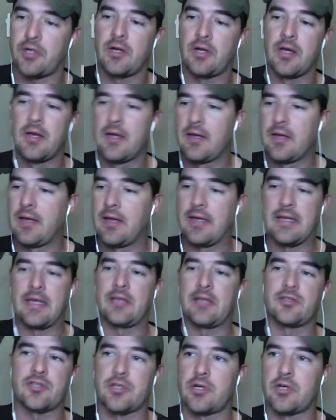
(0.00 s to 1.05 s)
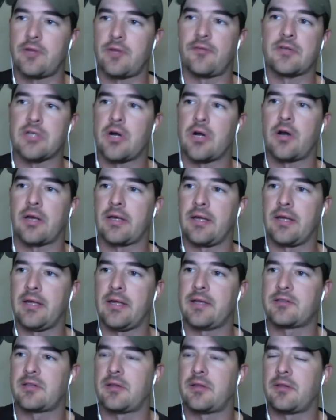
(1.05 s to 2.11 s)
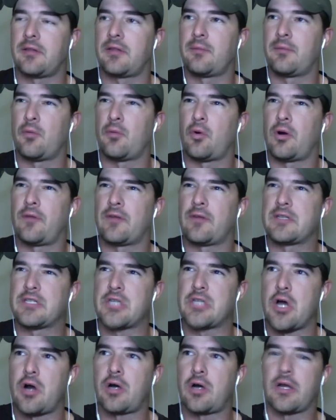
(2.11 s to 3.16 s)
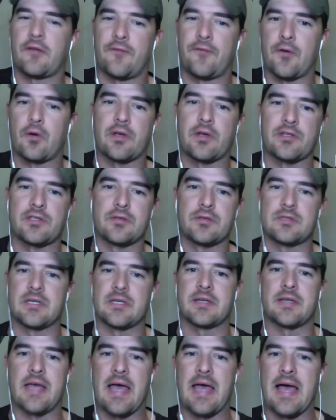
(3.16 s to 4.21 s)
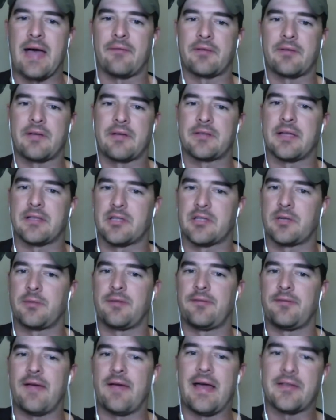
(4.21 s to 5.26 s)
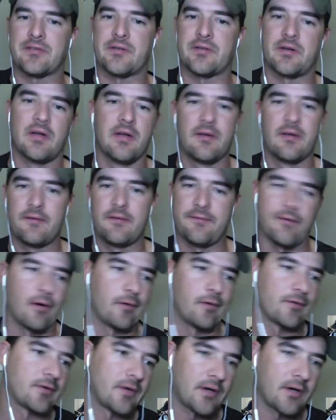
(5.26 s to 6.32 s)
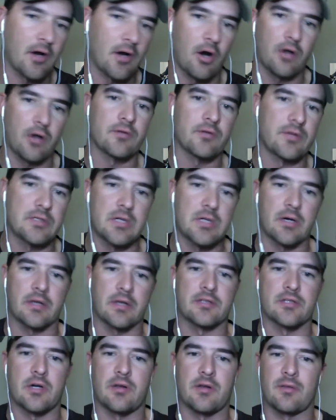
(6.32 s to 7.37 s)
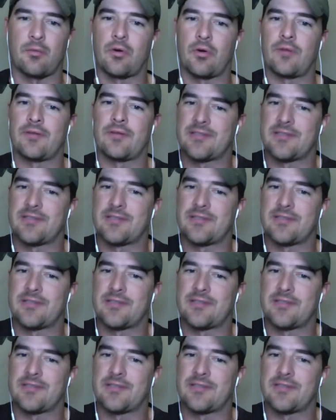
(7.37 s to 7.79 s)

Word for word: and easier of a target is, the more of a target focus you tend to have because that's going to be faster. Farther and harder the targets are, the more of a sight